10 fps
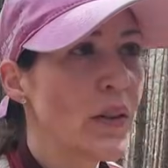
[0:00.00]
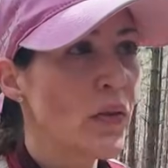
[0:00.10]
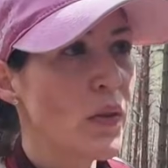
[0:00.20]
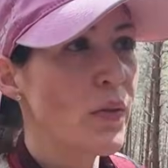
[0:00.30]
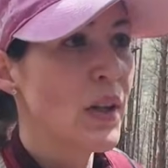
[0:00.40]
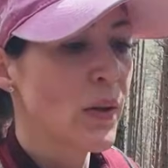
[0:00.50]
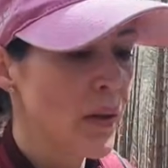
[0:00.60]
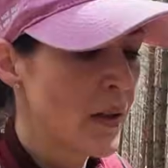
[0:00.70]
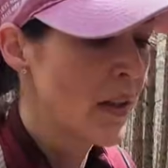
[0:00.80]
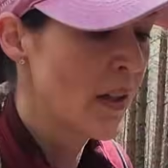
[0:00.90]
it for the view?
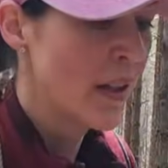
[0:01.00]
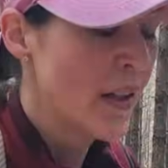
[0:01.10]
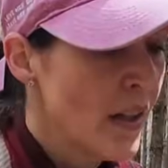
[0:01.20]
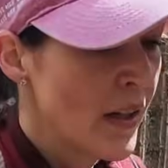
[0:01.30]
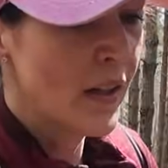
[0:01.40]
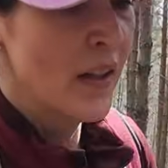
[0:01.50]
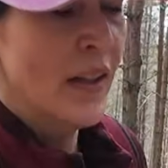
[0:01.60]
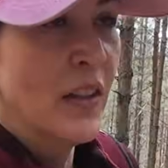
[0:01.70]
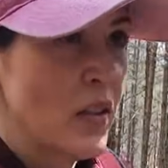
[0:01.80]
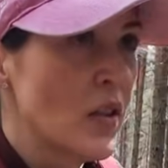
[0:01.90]

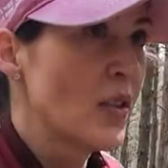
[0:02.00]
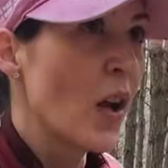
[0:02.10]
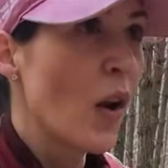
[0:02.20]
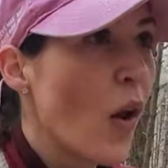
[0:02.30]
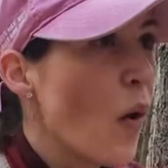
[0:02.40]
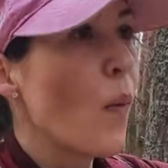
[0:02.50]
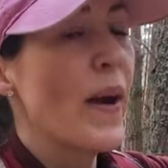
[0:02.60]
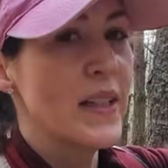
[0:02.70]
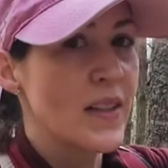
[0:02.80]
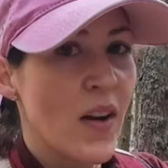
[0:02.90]
It's just a long
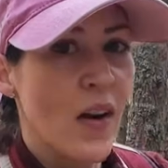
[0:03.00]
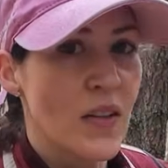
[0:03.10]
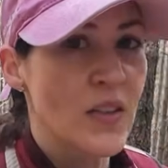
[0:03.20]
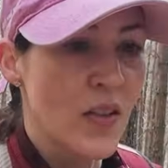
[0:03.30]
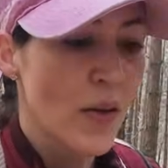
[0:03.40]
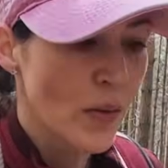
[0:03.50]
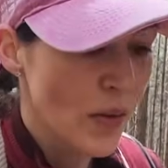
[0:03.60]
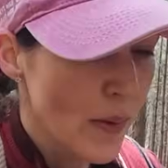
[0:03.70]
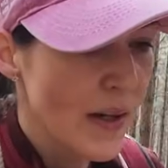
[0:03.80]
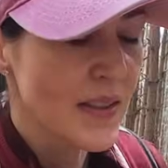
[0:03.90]
way to cart stone
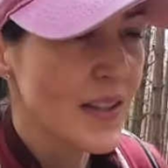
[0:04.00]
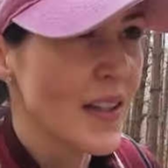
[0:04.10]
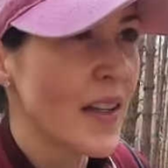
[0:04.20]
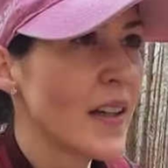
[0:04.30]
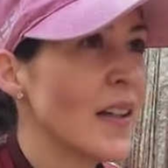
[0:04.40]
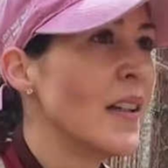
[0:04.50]
otherwise, isn't it?